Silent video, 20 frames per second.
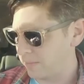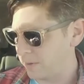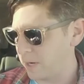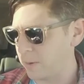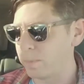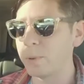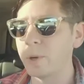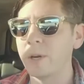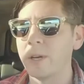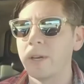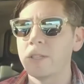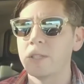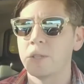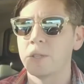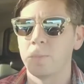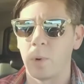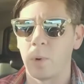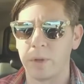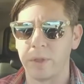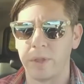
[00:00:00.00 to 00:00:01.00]
I'm going to put it in
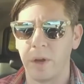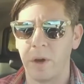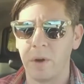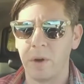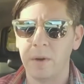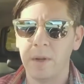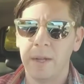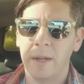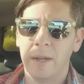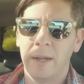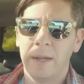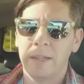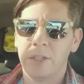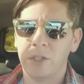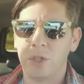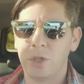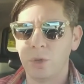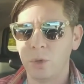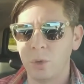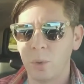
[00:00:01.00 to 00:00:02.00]
sport though,
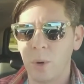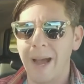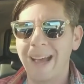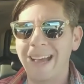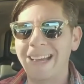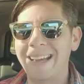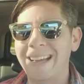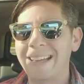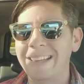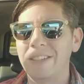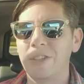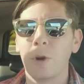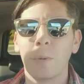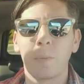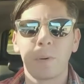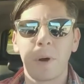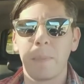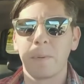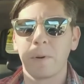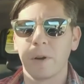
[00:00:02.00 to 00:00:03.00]
to do a
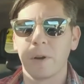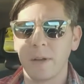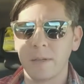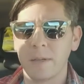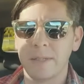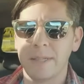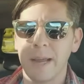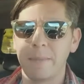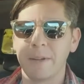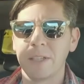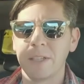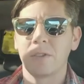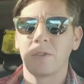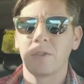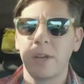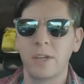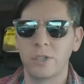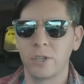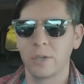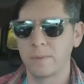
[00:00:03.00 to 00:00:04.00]
proper
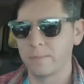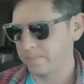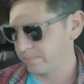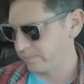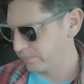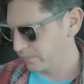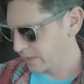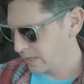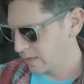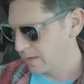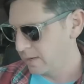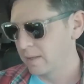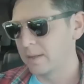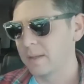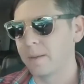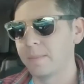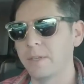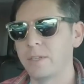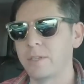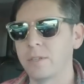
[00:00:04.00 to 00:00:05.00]
demonstration.
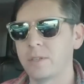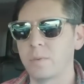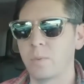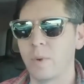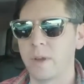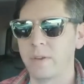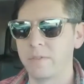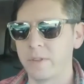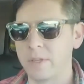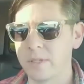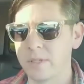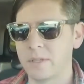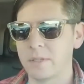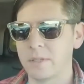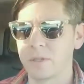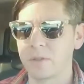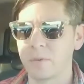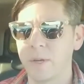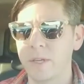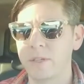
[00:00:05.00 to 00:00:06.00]
Let me just wait for this
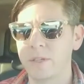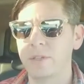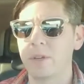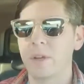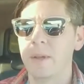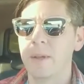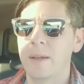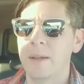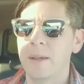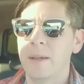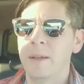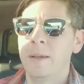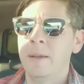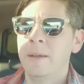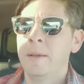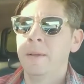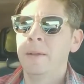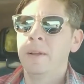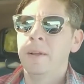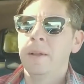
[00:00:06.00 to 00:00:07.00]
to switch.
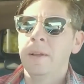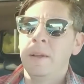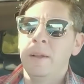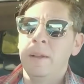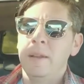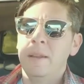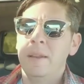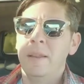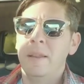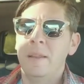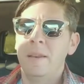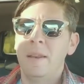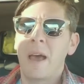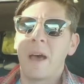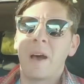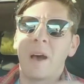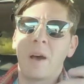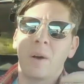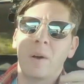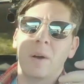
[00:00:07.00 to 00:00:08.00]

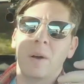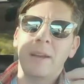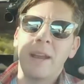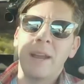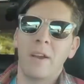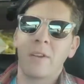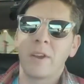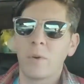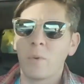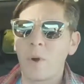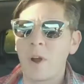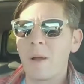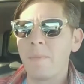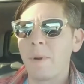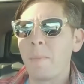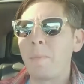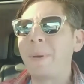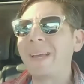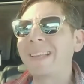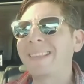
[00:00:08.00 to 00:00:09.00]
Now, an area where
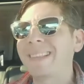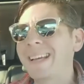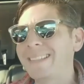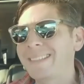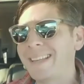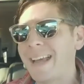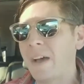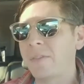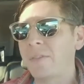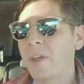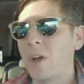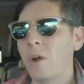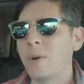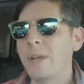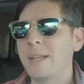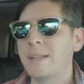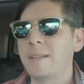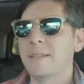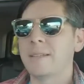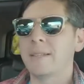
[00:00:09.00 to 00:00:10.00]
I'm a bit let down, though,
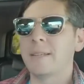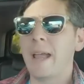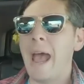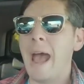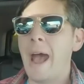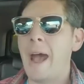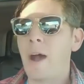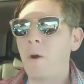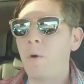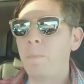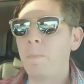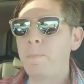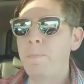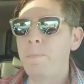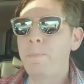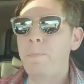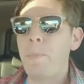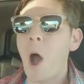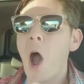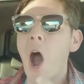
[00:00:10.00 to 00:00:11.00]
is how
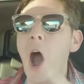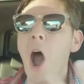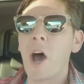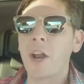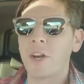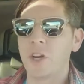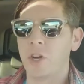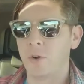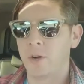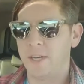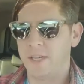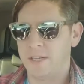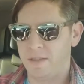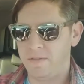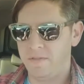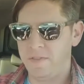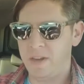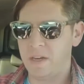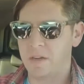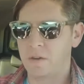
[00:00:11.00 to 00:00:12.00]
ponderous
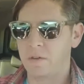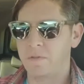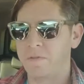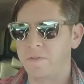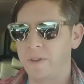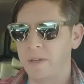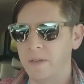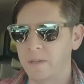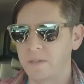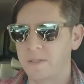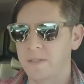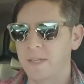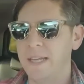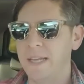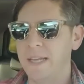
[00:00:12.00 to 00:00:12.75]
the vehicle feels.